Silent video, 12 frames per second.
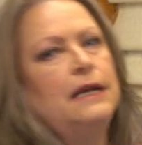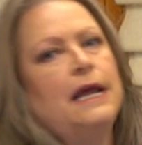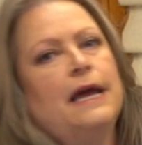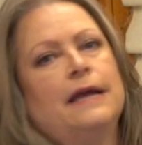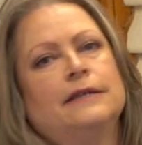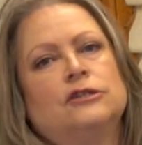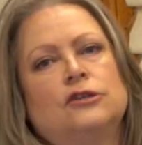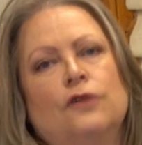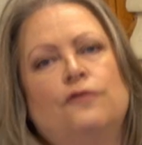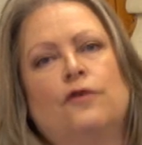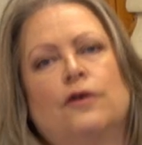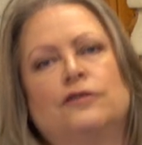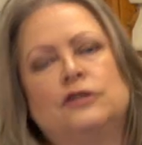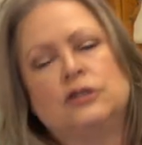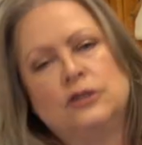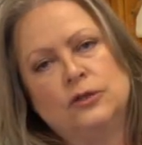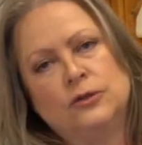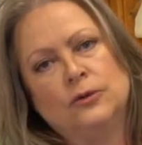and so forth
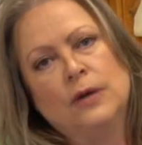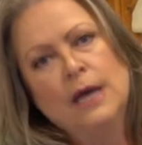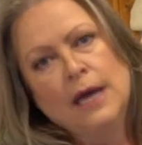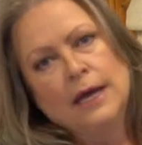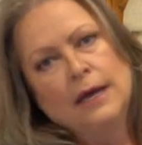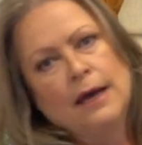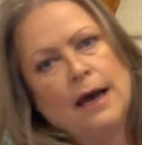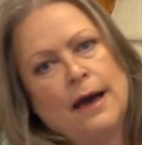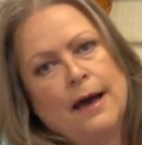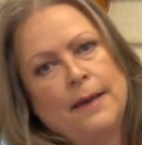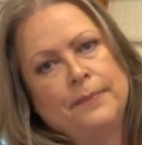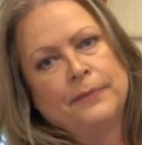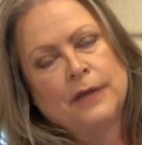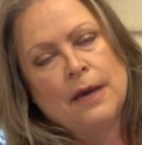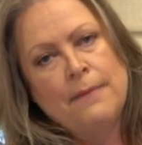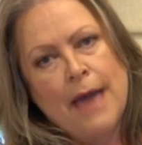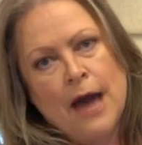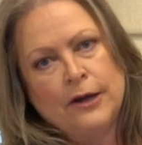to
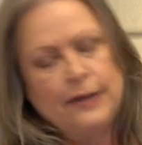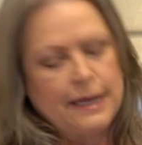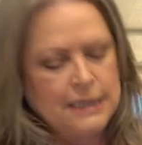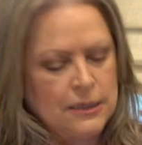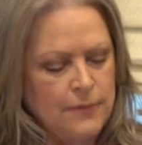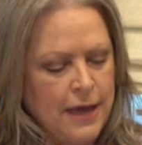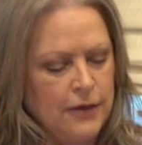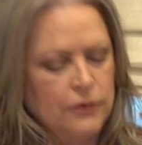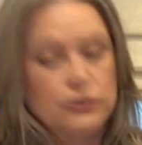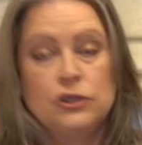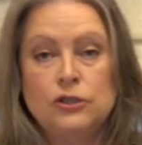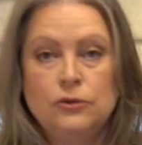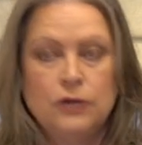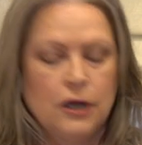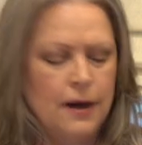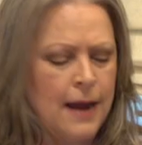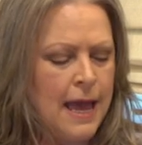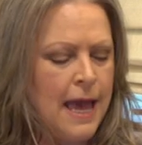come out of that tomato
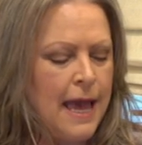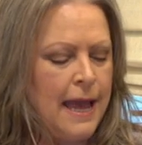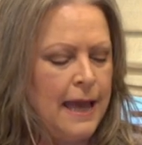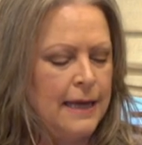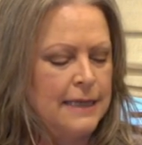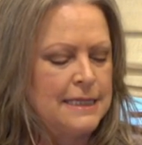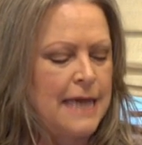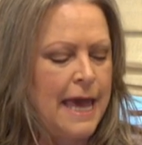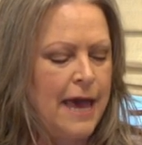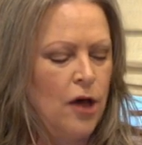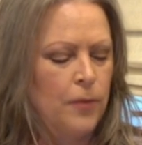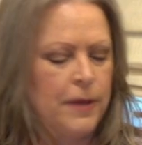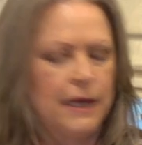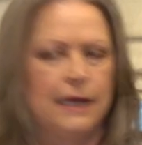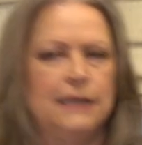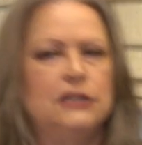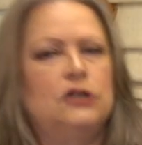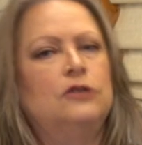sooner, and it's helping
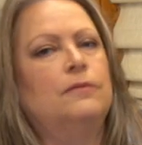it to